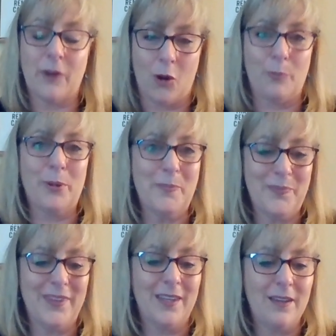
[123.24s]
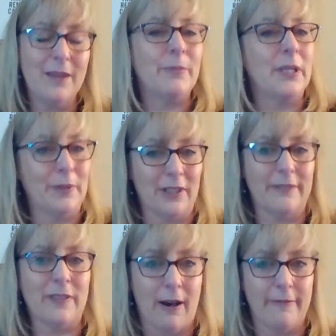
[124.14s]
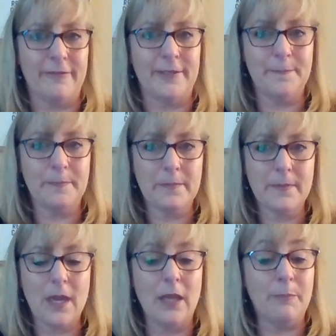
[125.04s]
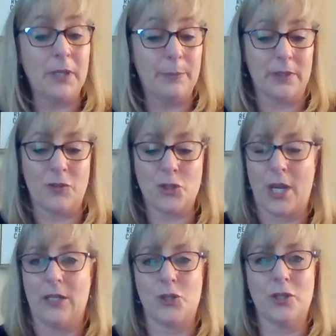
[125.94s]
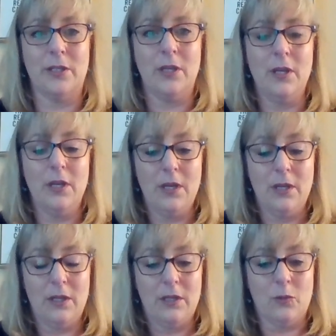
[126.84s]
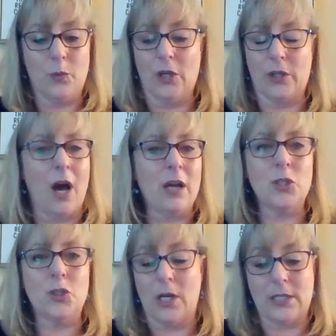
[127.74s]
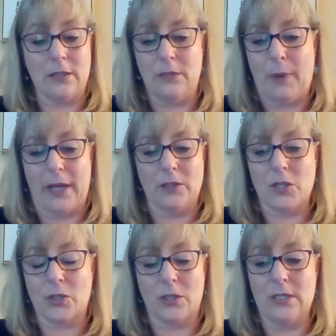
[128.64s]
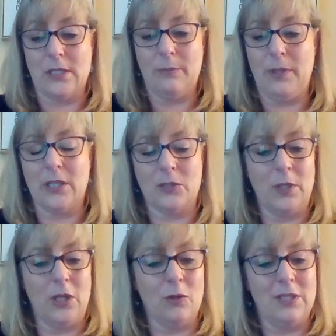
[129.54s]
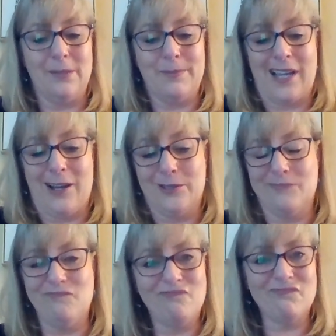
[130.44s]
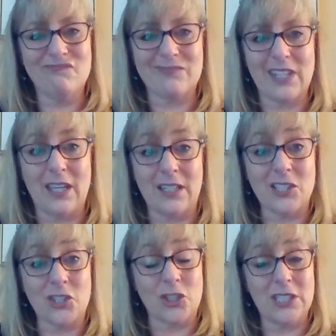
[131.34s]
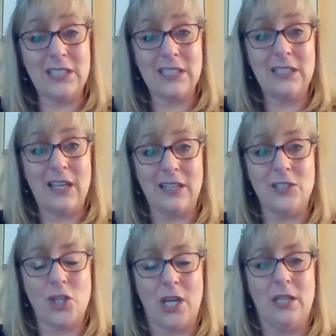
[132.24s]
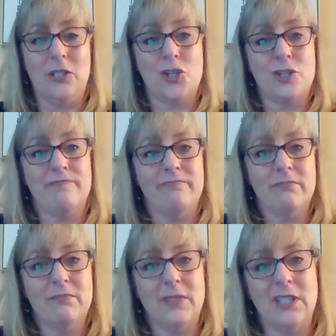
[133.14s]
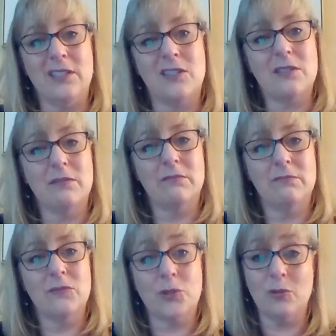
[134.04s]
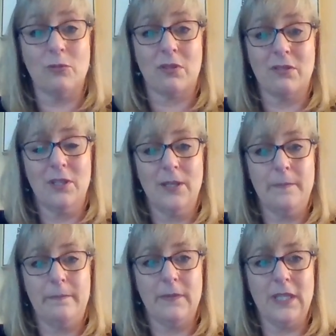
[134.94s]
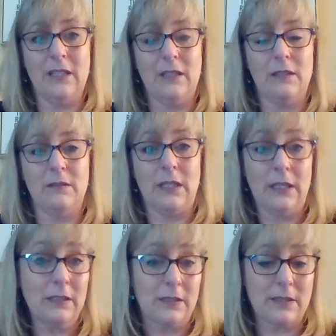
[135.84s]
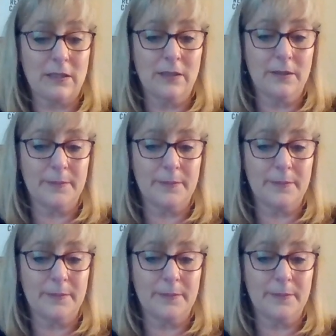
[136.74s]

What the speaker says: of hope, people of love, and people of change. We are not daunted by uncertainty because we know deep down that uncertainty and change is truth. It is.